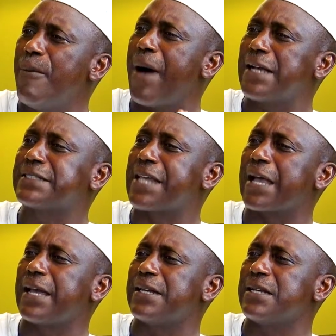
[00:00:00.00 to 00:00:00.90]
My
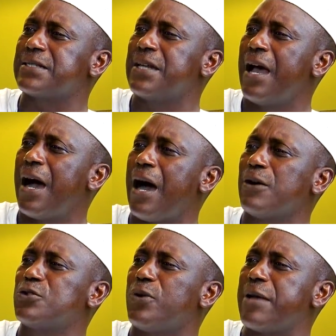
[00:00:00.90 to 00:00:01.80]
target is, how
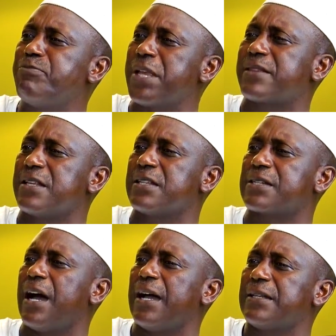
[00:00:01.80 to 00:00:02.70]
do I beat these
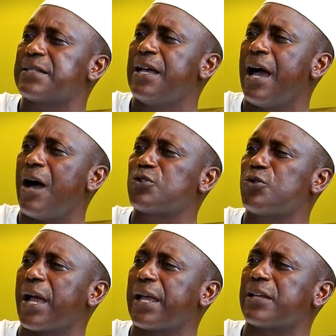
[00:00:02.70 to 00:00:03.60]
guys? How
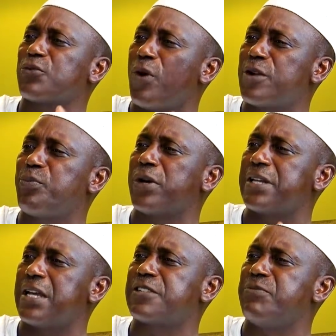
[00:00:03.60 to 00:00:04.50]
do I get
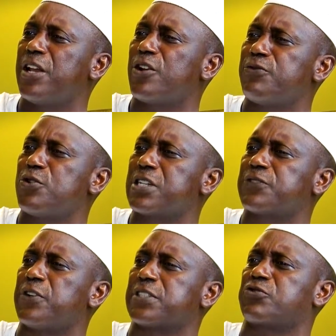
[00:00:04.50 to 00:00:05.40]
1.8 million voters
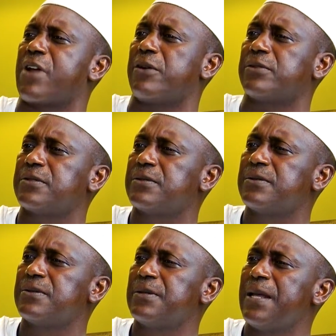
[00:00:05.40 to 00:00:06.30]
first round?
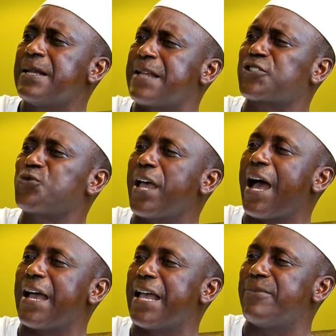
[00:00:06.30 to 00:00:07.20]
That's where
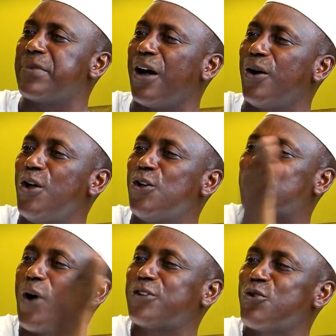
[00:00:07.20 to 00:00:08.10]
I am now.
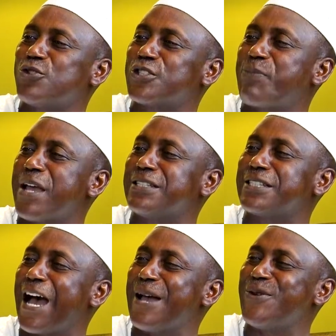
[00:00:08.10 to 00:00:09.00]
So I don't spend
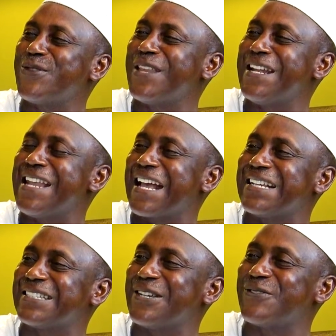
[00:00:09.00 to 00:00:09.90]
time on the
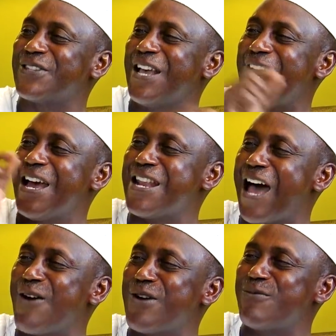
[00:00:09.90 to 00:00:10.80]
negatives.
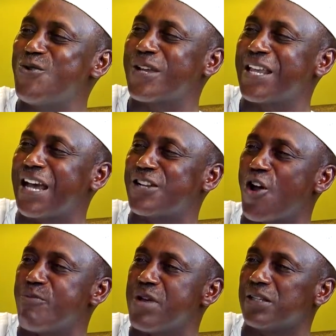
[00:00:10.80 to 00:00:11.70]
Now I'm looking at
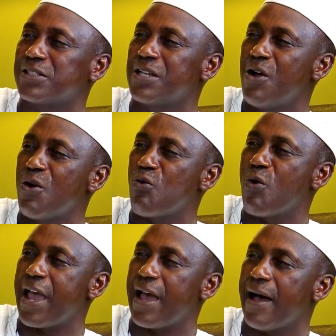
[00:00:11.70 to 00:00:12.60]
numbers.
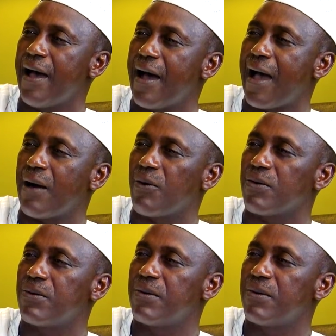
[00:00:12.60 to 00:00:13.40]
Where? How?